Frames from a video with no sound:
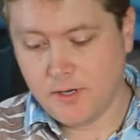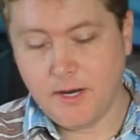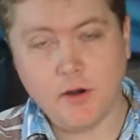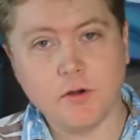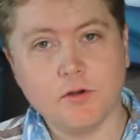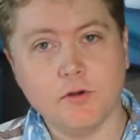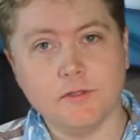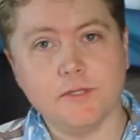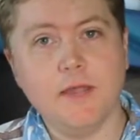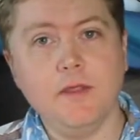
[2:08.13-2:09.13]

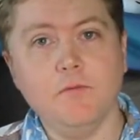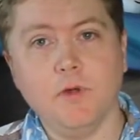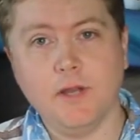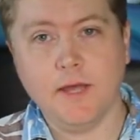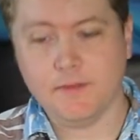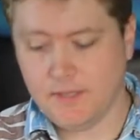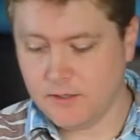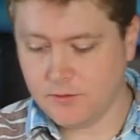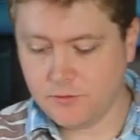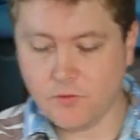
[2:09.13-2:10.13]
characters, and then when at the
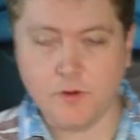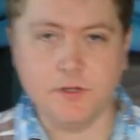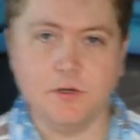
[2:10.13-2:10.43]
end of the drawing,